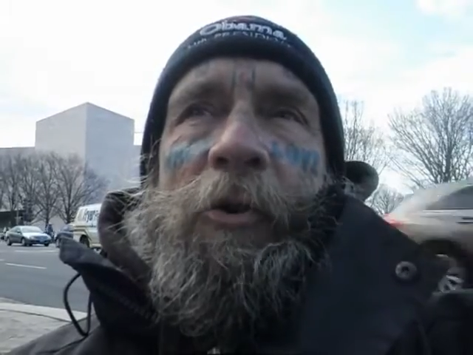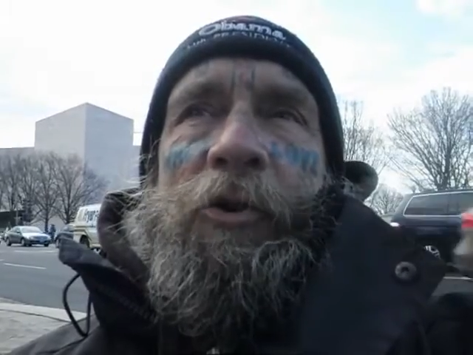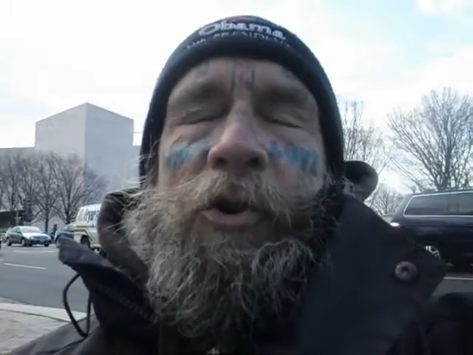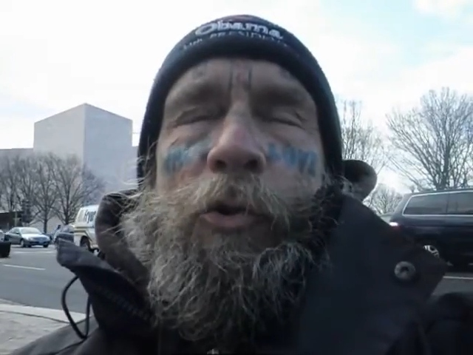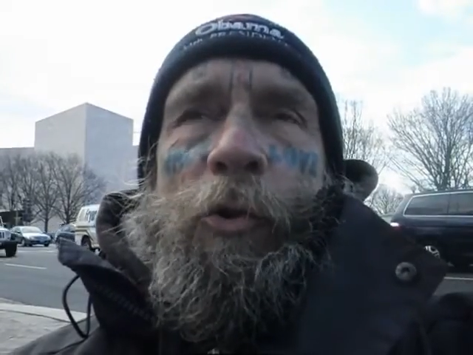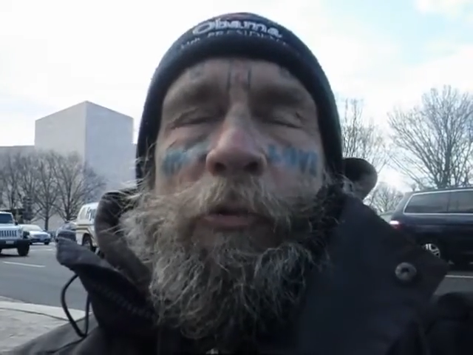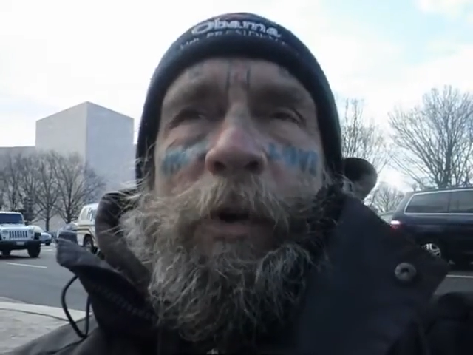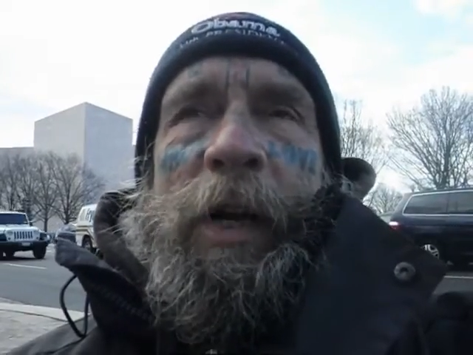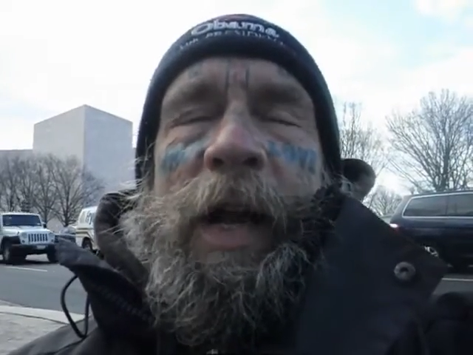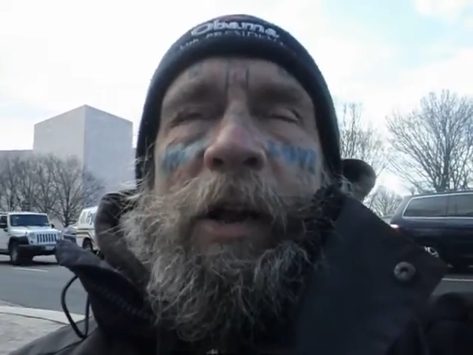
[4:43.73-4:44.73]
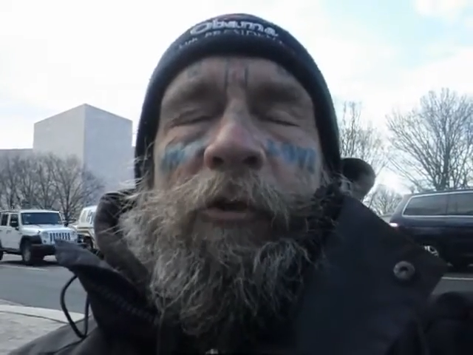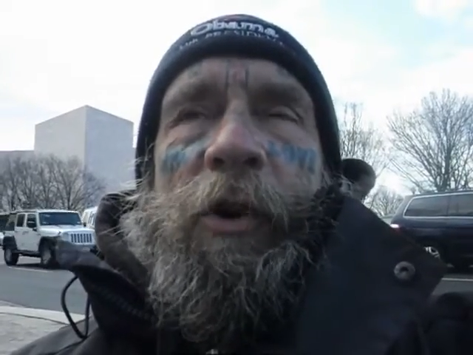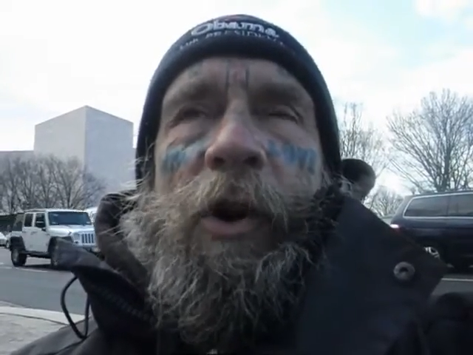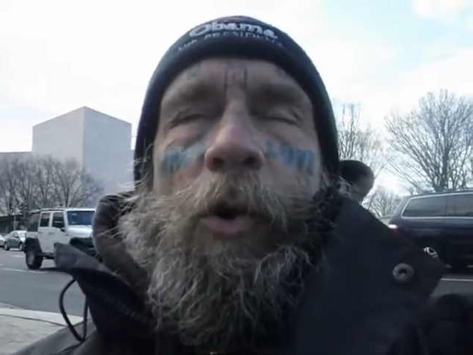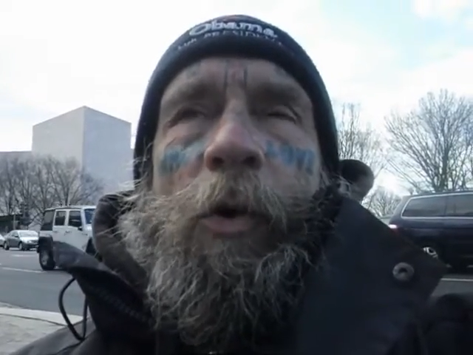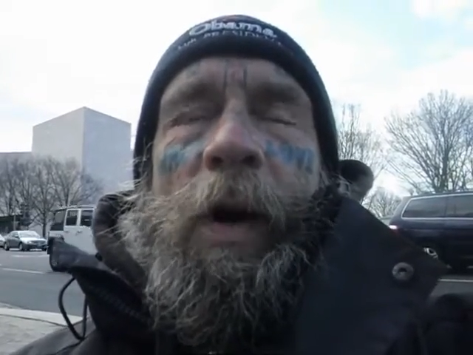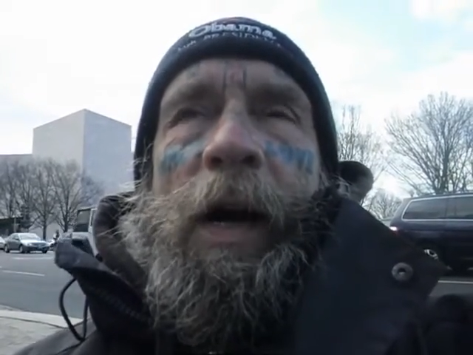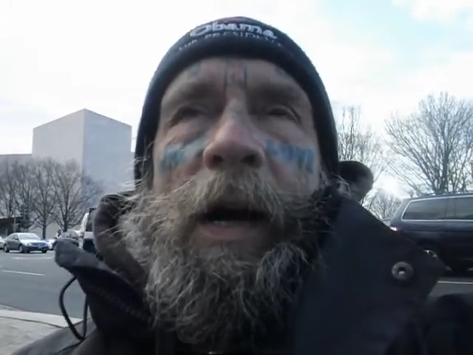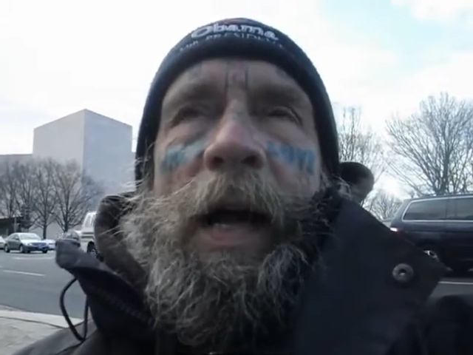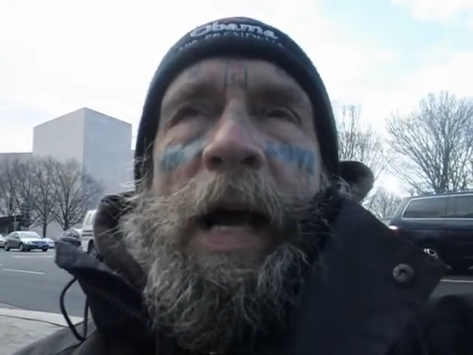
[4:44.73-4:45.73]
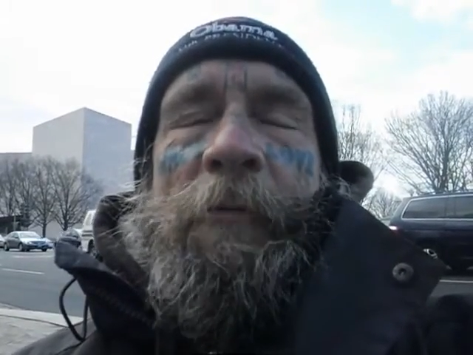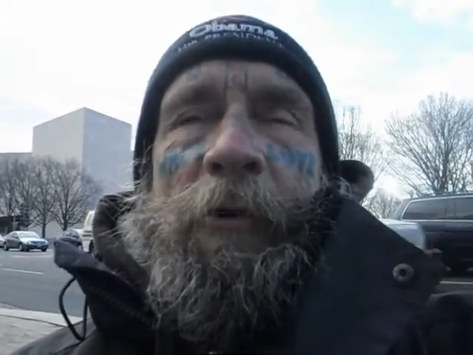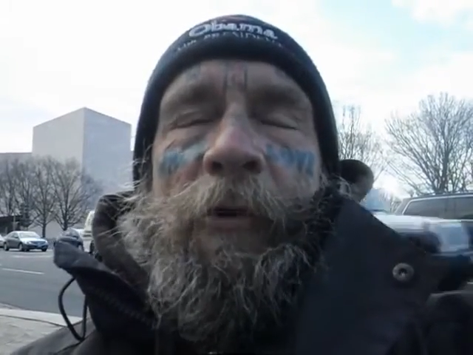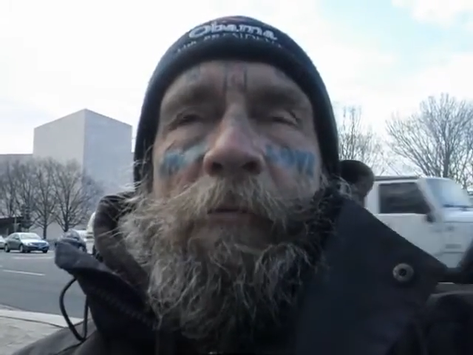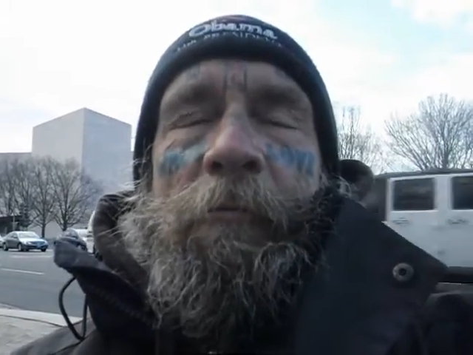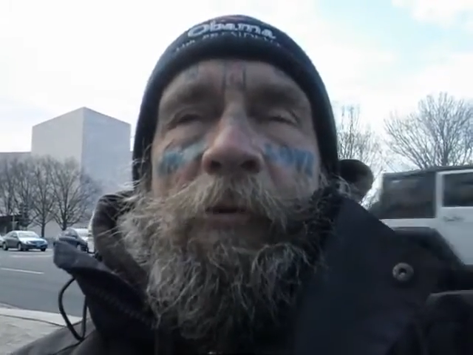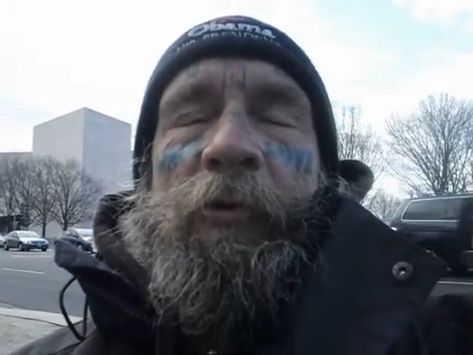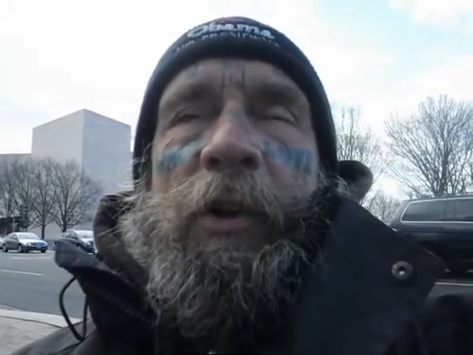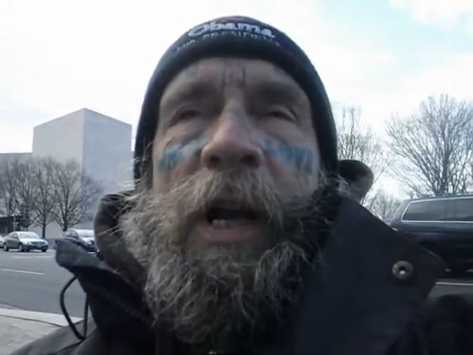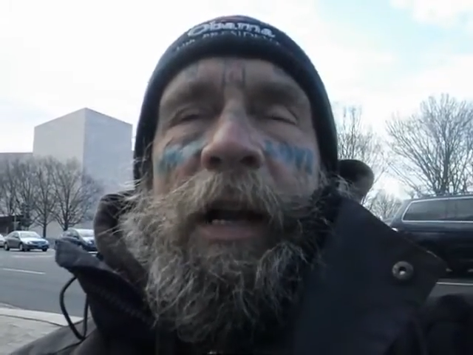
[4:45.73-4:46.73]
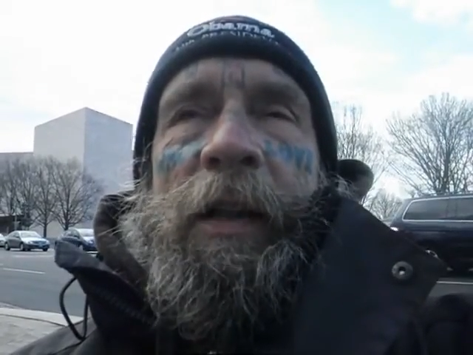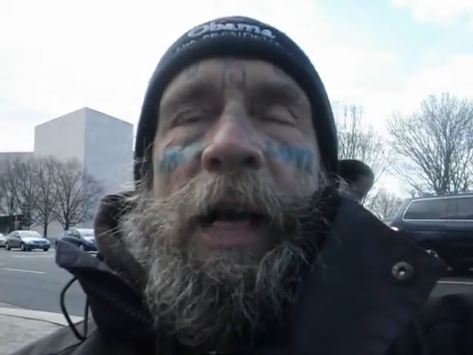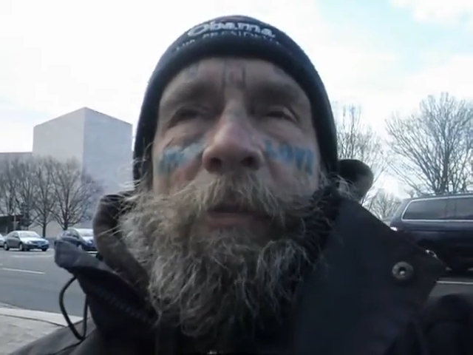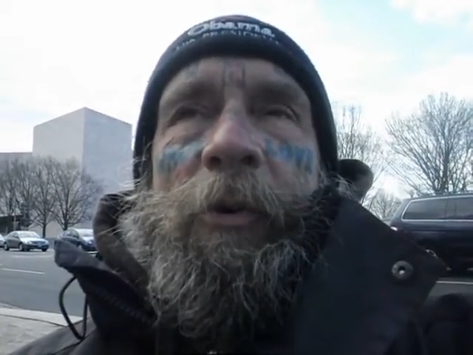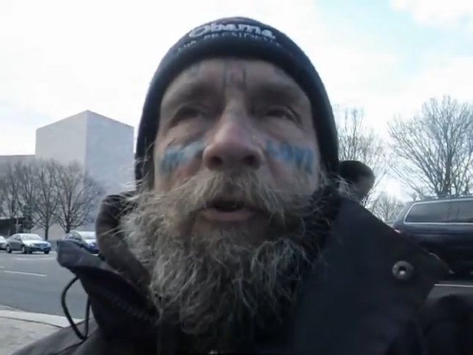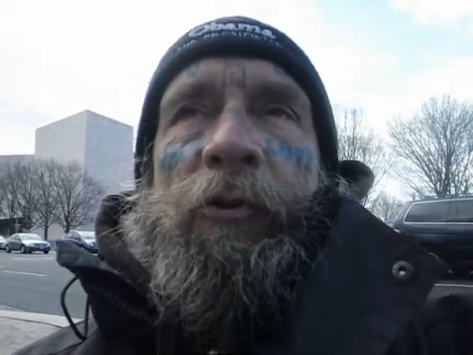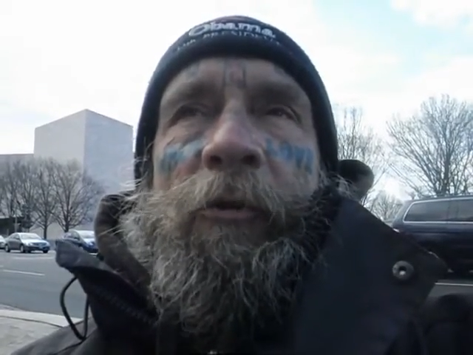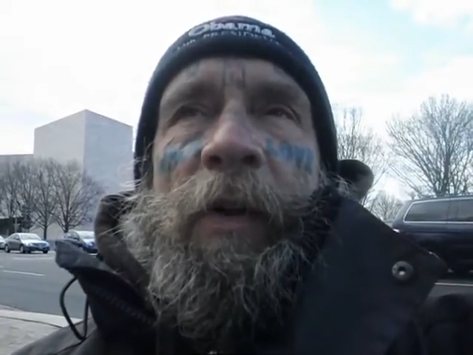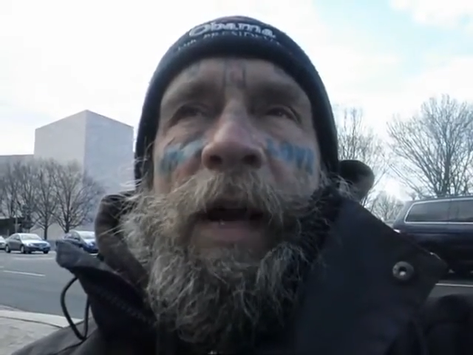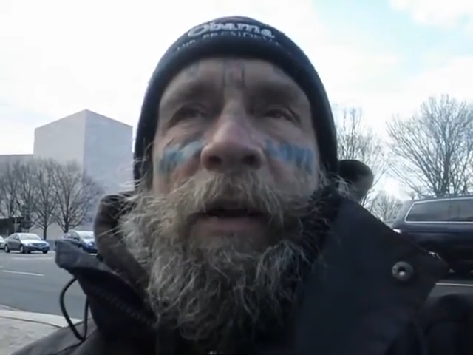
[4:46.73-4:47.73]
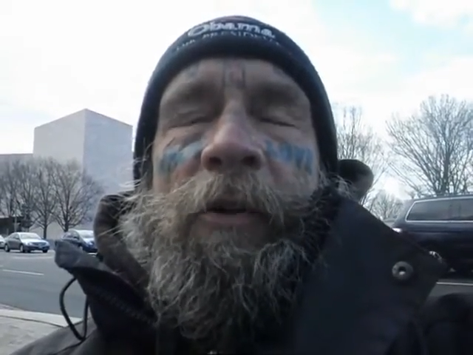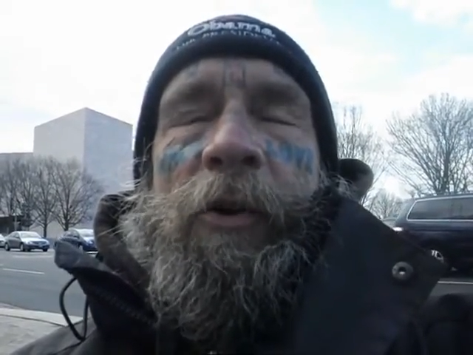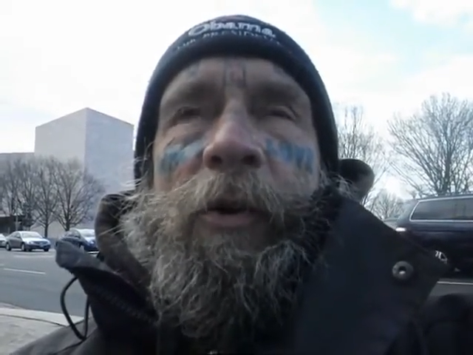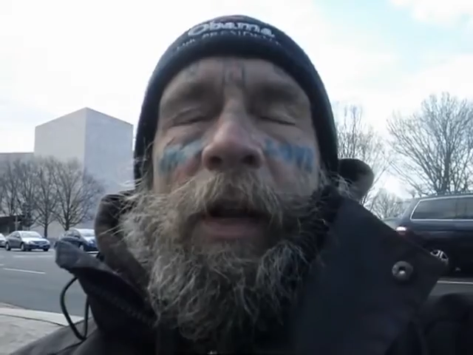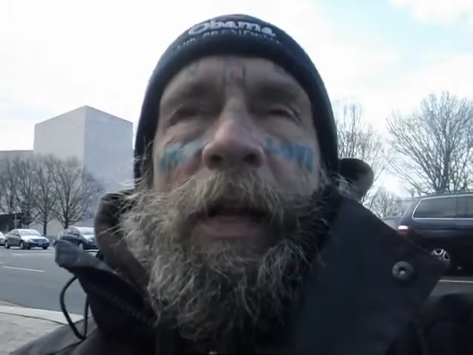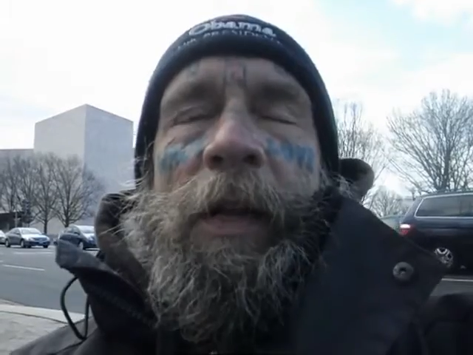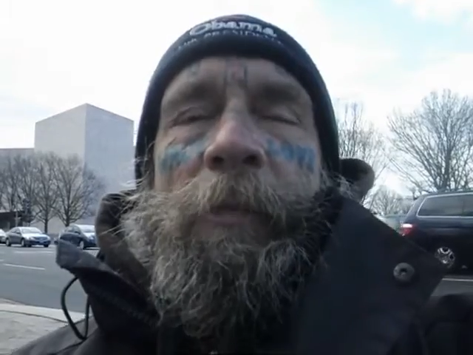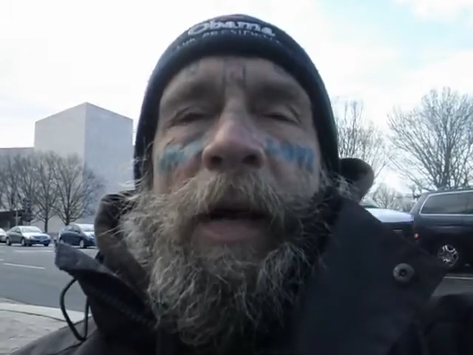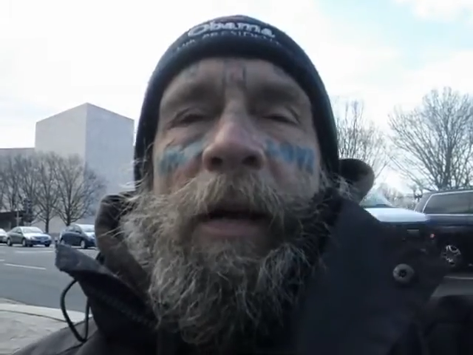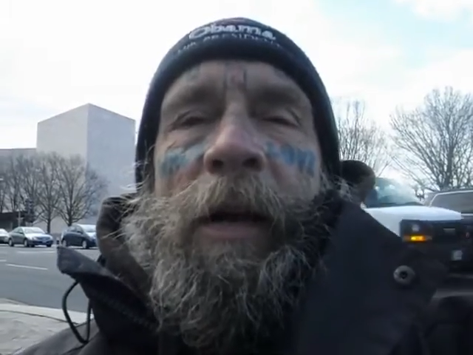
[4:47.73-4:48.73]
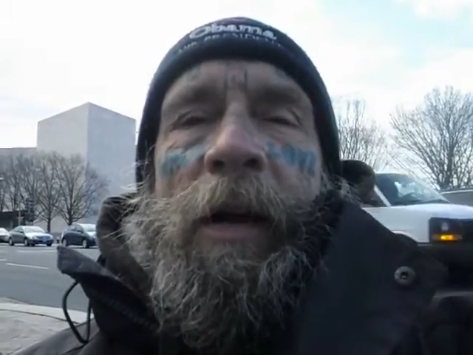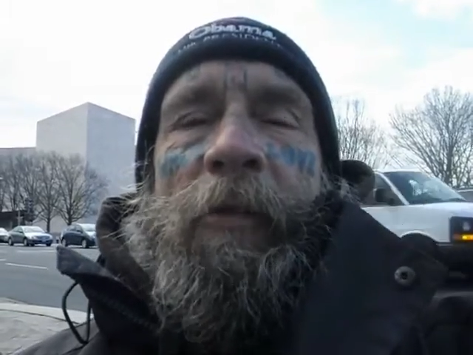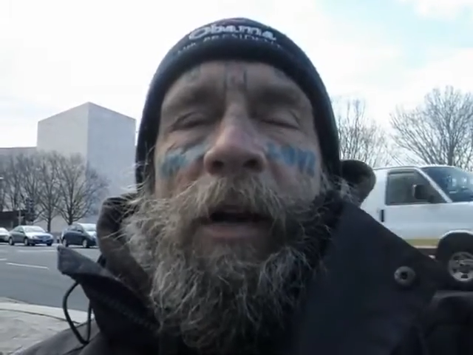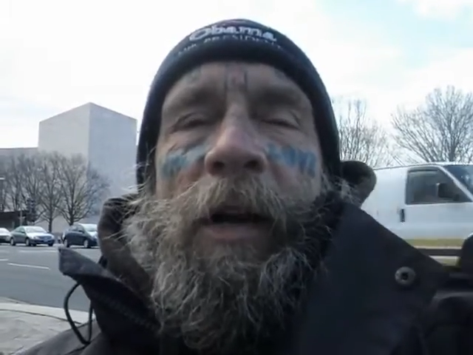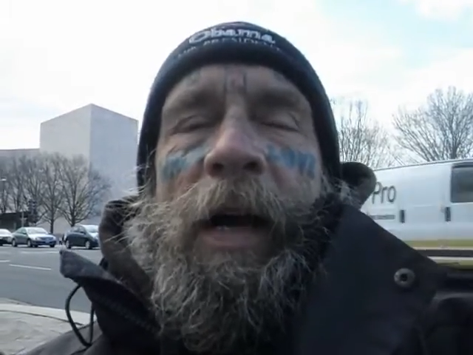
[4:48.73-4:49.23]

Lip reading: 2 or 3 days ago, after telling that person that, totally independent of it,